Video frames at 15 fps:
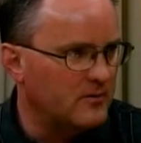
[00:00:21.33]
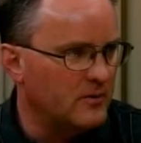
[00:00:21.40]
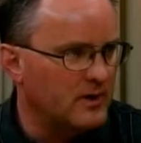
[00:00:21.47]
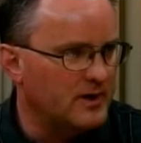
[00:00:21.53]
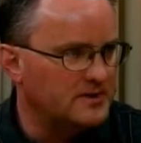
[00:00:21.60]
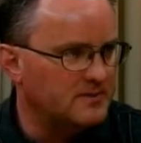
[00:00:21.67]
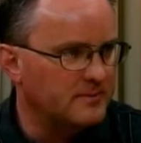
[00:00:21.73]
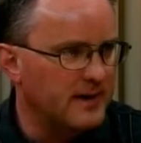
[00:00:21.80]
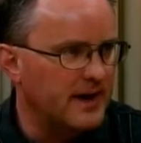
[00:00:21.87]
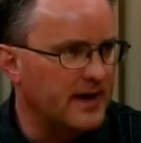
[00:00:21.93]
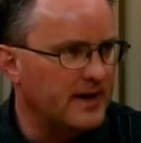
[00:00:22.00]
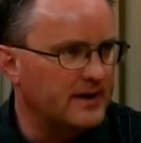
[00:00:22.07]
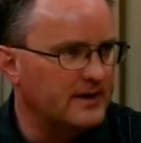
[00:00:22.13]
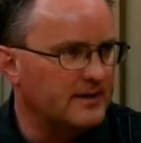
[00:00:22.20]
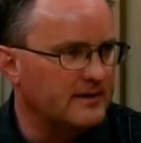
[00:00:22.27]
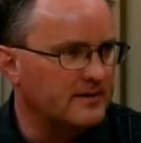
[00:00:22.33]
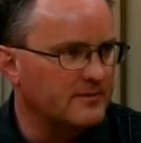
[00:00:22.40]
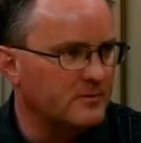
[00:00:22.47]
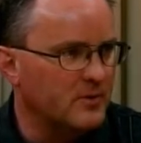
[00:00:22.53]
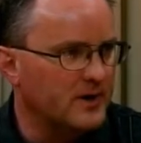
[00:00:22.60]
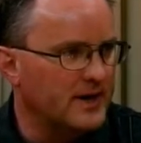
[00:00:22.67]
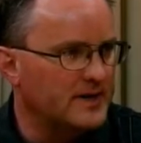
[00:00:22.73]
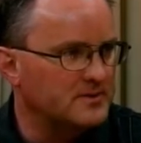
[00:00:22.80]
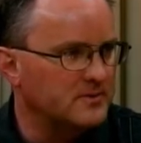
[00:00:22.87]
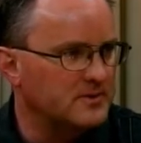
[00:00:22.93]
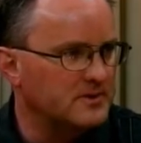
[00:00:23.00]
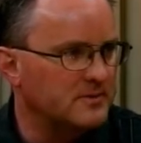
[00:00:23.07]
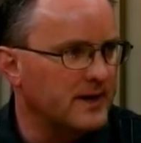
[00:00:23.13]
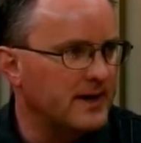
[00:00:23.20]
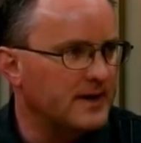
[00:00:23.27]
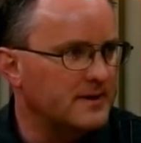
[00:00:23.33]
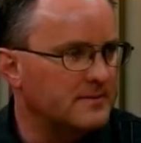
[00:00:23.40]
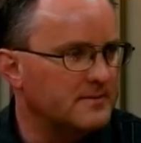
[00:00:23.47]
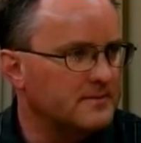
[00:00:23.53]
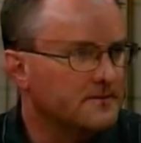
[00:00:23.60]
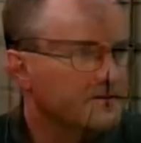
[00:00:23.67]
of where it's about and where it is, what it's about.